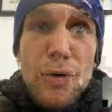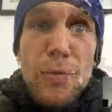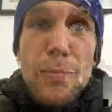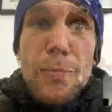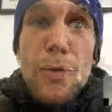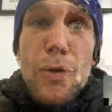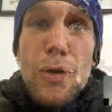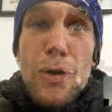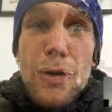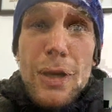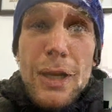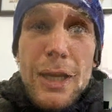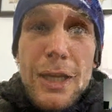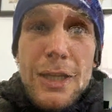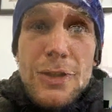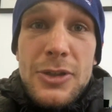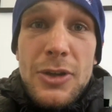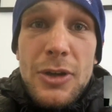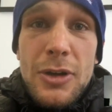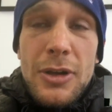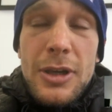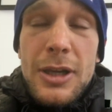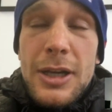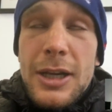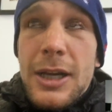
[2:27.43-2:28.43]
More like
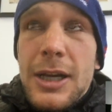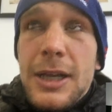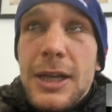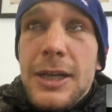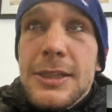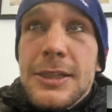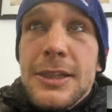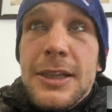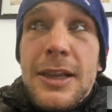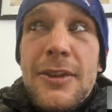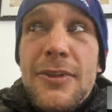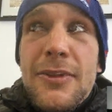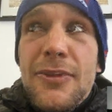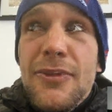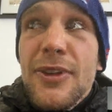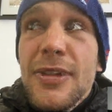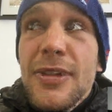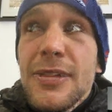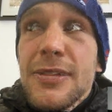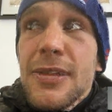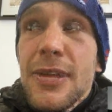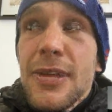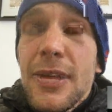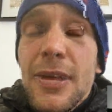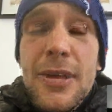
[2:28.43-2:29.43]
taller guys, and I
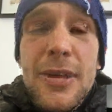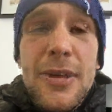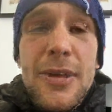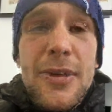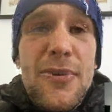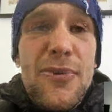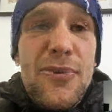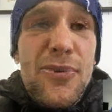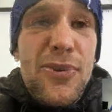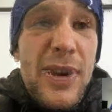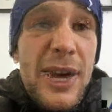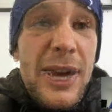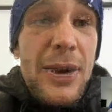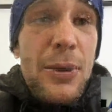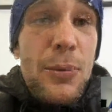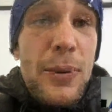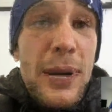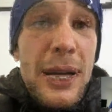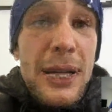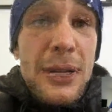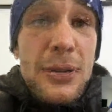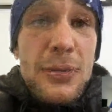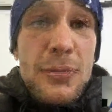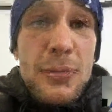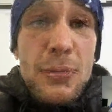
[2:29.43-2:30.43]
felt
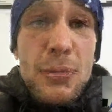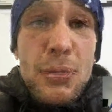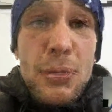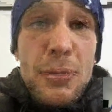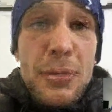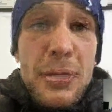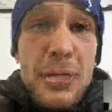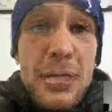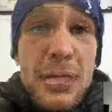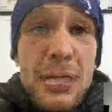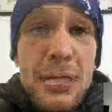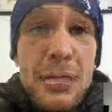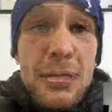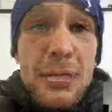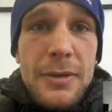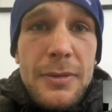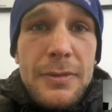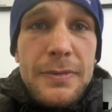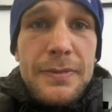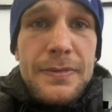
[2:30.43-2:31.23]
flyweight would be